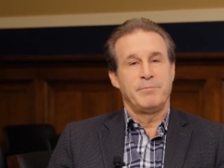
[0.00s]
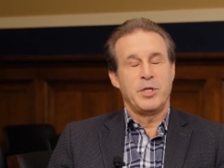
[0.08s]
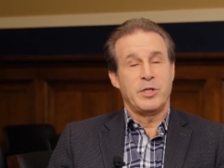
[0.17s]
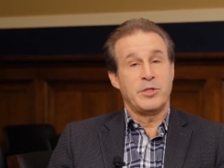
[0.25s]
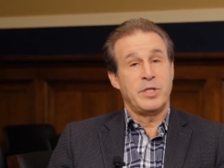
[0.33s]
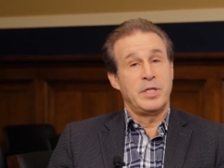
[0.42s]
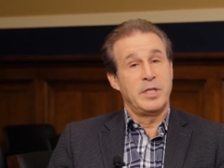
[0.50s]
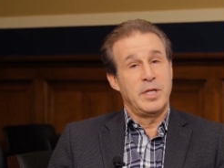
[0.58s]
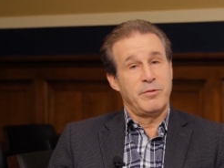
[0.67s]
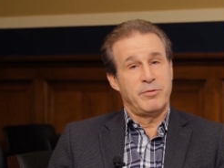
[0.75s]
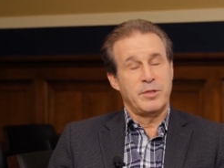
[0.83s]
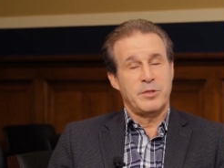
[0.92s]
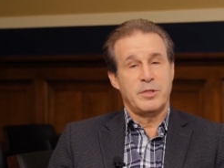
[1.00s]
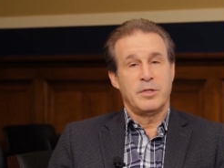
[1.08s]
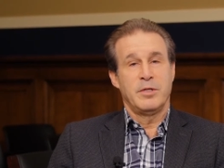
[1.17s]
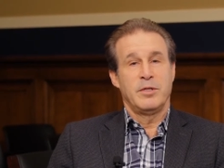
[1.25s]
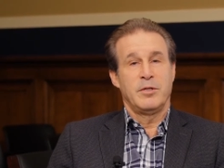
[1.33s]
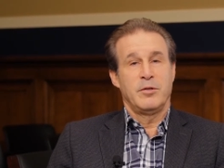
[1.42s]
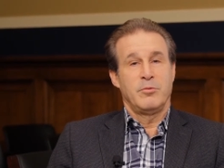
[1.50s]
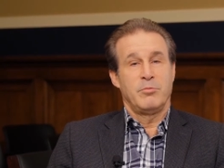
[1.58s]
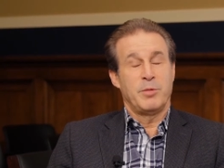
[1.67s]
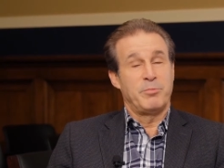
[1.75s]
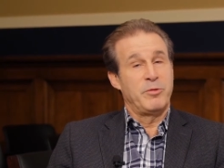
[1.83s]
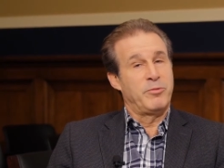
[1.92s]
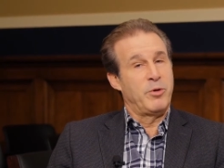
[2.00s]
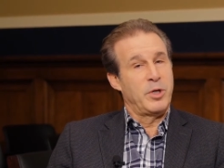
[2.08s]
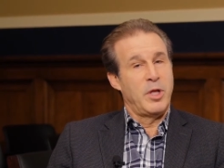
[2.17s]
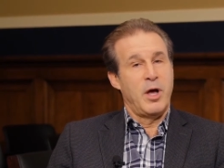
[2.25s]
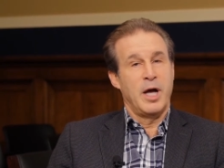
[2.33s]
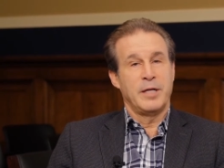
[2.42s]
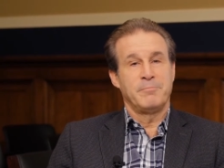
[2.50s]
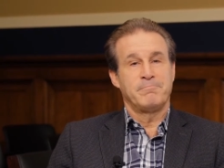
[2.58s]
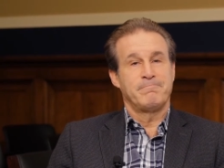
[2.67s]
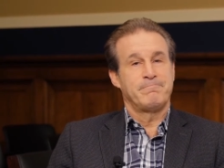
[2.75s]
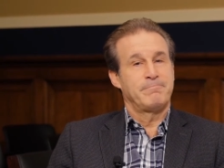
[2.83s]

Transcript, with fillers: You could see the difference. But before long,